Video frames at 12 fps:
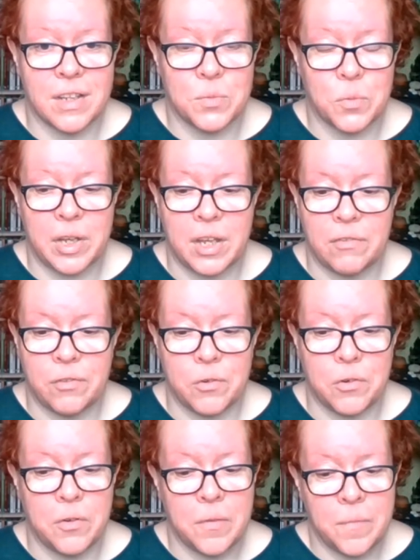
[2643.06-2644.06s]
That's what we're here
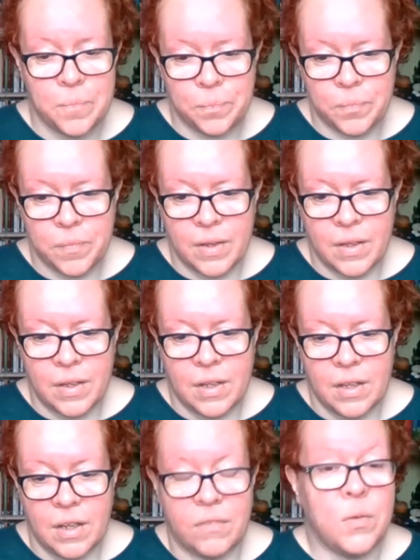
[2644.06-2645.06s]
for.
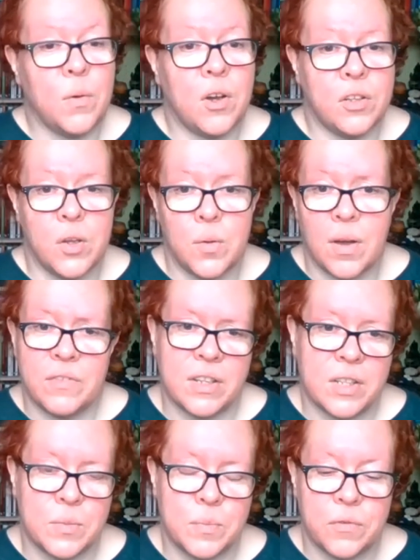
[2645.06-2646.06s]
If you are new, I've
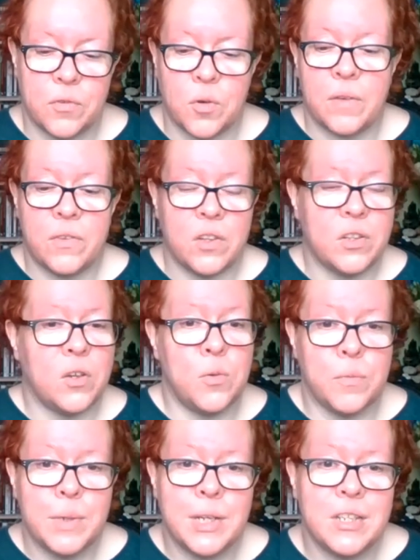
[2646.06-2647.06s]
said this before, but if you're
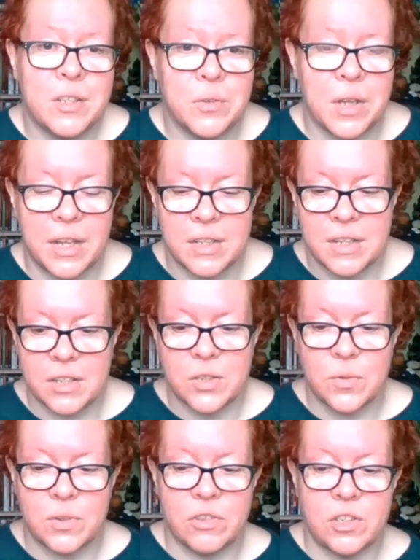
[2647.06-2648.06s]
new, please do get in touch
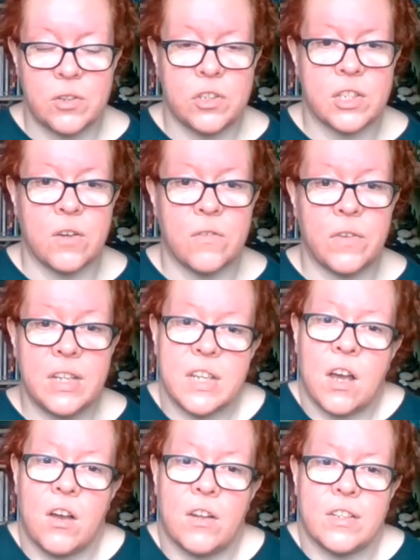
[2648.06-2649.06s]
to introduce yourself. It is
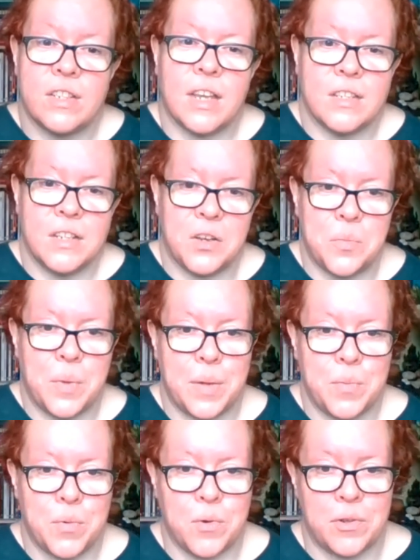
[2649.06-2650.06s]
harder to get to know
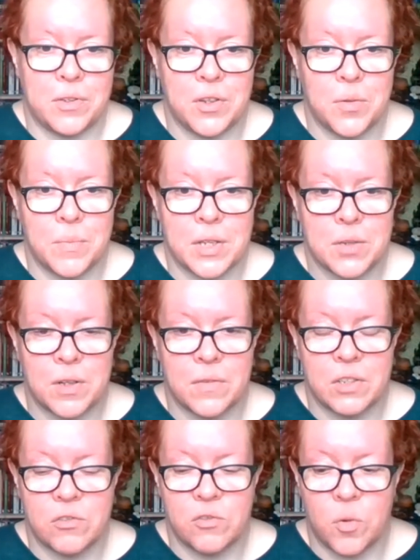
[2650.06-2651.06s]
people on Zoom. That's one
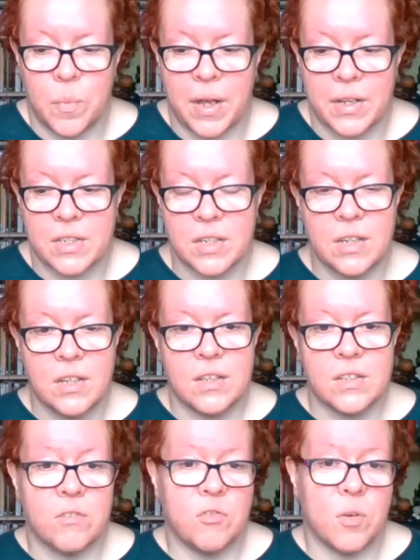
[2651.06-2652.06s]
of its drawbacks.
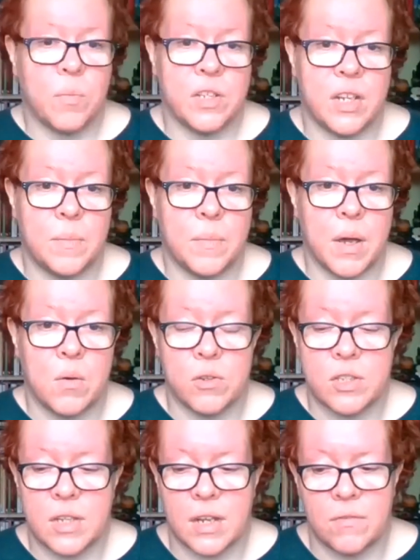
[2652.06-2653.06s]
So drop us an email
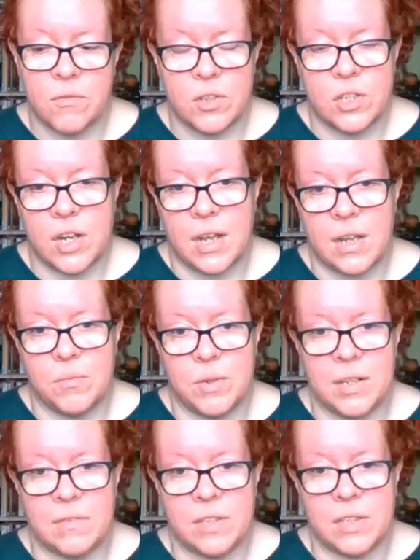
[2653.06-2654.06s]
or stay for a chat.
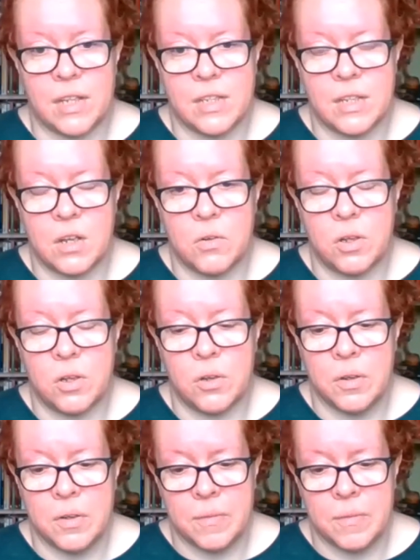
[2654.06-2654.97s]
We'd love to get to know you.